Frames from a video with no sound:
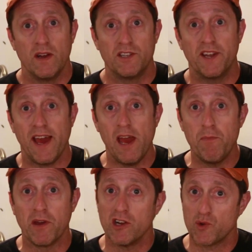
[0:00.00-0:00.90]
Today,
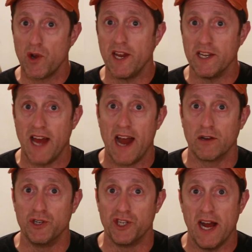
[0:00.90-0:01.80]
because we're eating
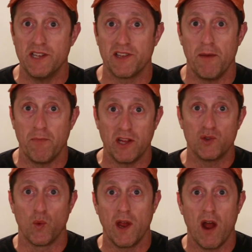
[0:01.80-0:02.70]
Taco John's, that
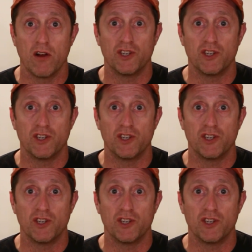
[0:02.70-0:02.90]
means we are